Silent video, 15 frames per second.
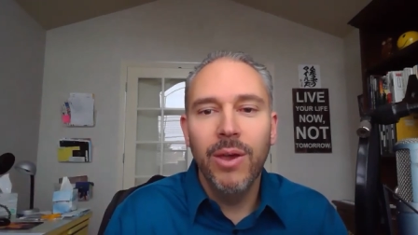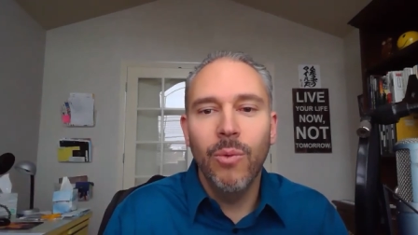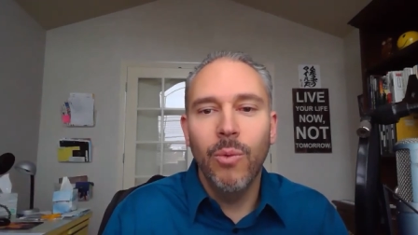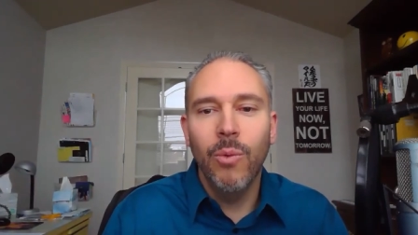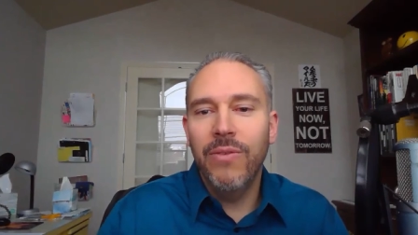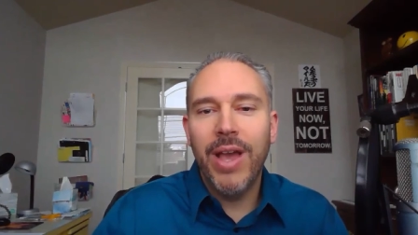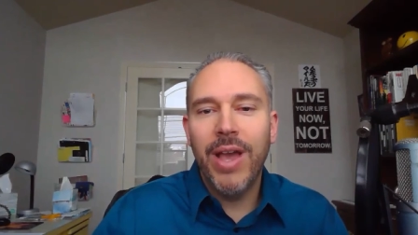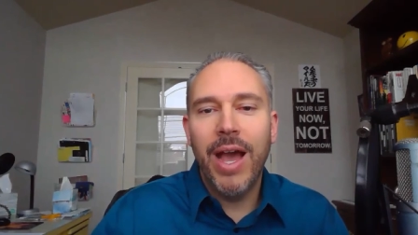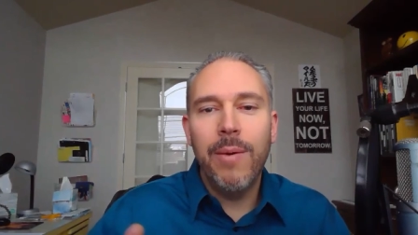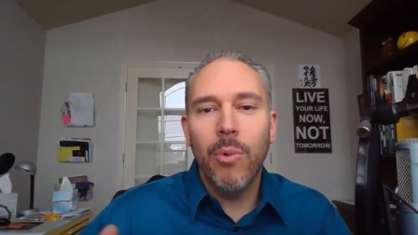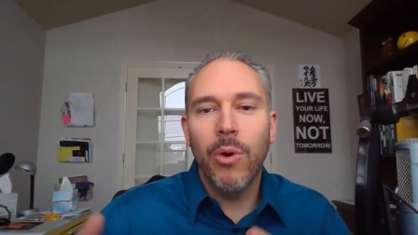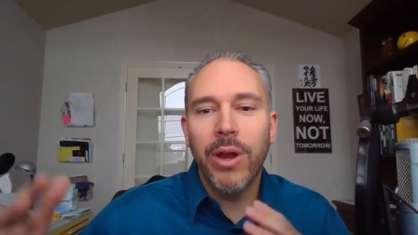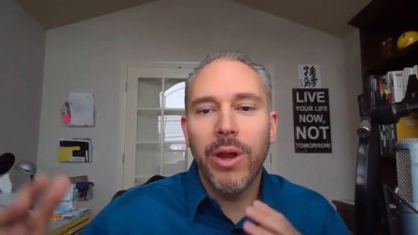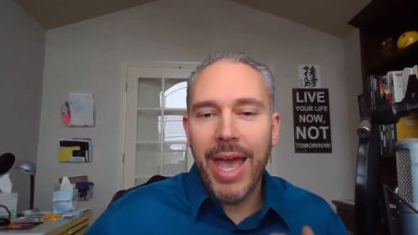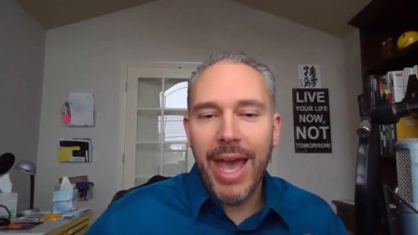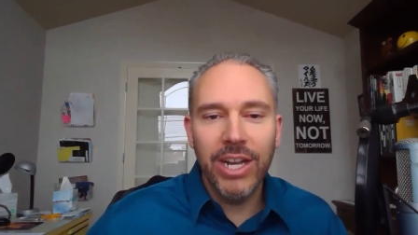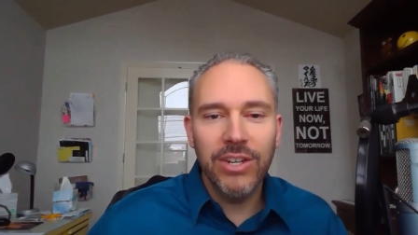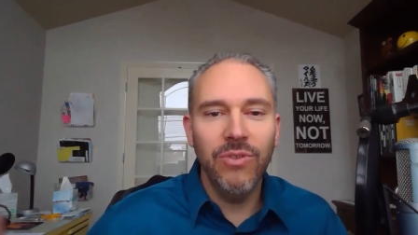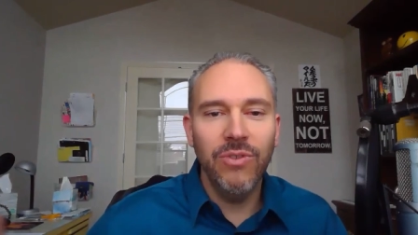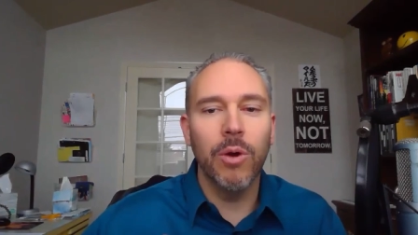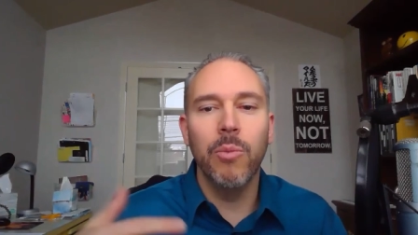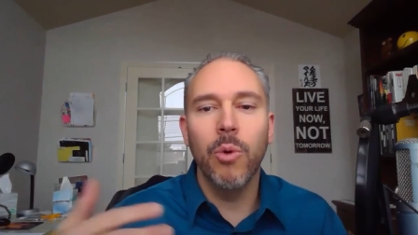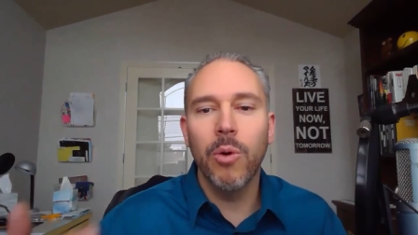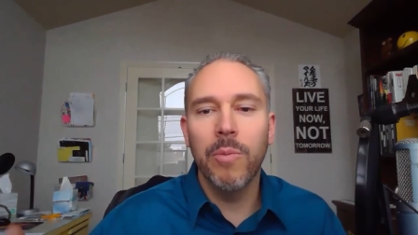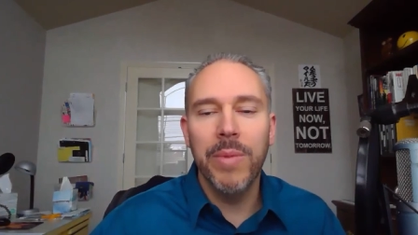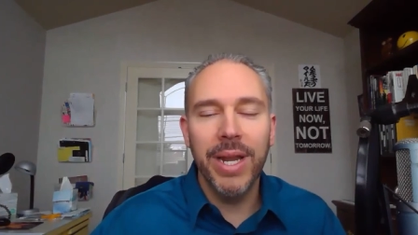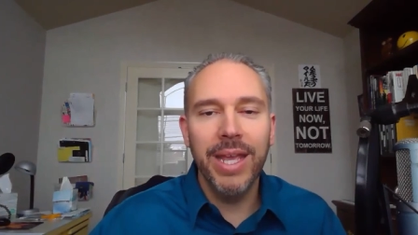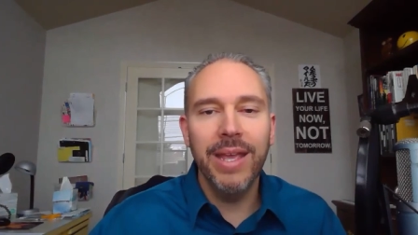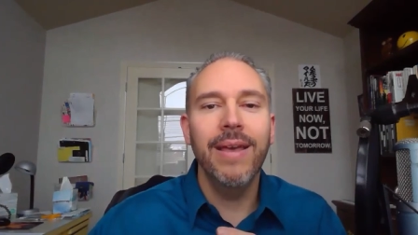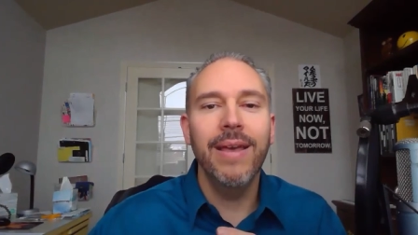When you've got more cash flow or more
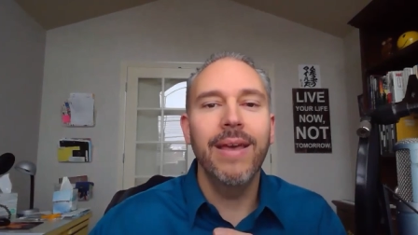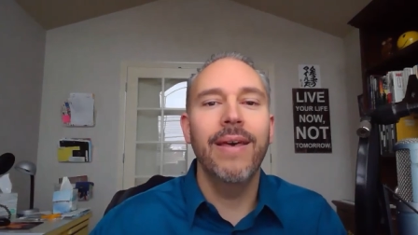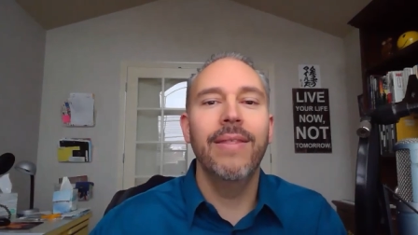money,